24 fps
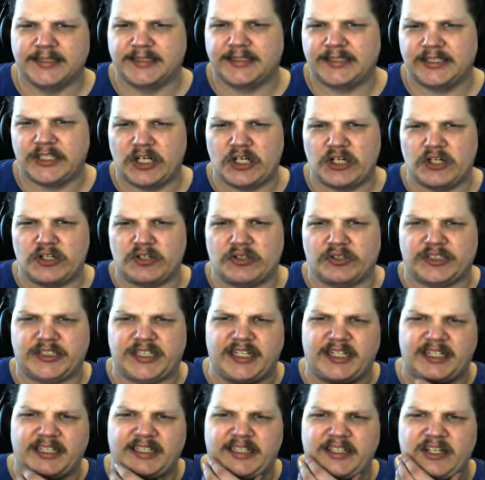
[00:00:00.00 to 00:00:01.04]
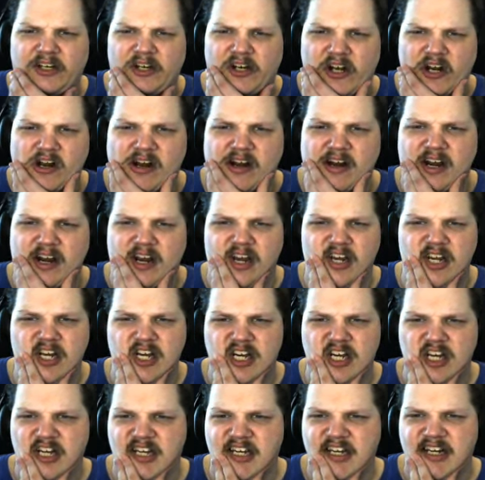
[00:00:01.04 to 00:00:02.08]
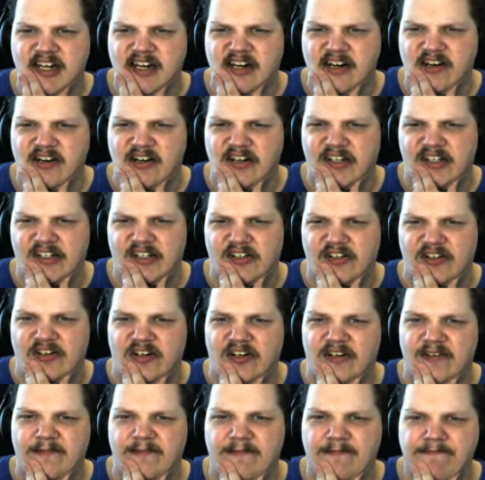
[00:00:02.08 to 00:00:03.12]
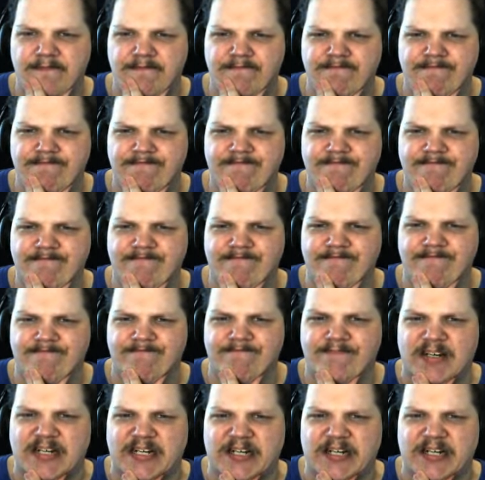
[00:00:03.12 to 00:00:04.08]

So select your uh, character. Hmm.